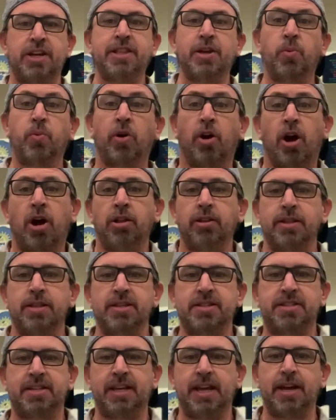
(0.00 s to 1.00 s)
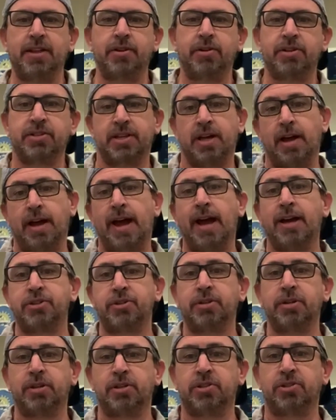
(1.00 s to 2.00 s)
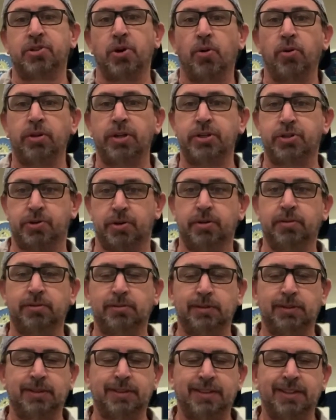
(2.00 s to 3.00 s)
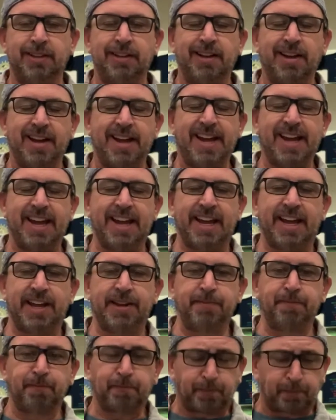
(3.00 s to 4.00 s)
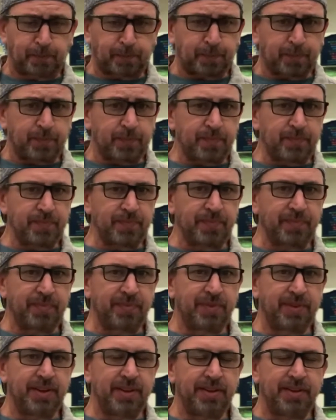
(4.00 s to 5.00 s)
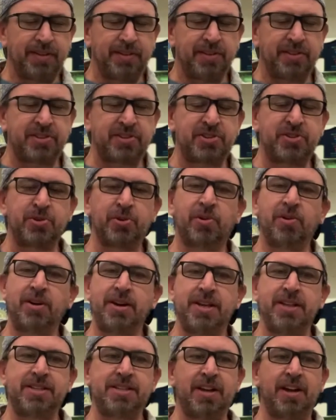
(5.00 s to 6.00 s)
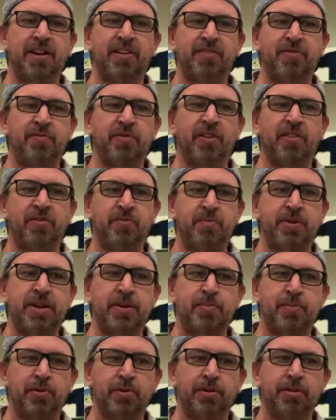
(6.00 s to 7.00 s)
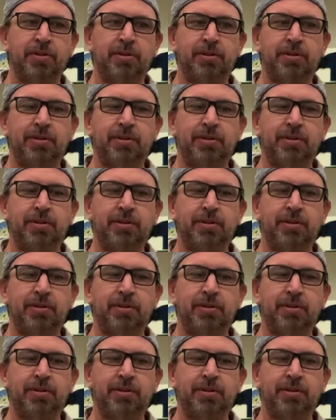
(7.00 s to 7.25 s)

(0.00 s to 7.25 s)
that we're all in this together is actually totally true. And the stories of people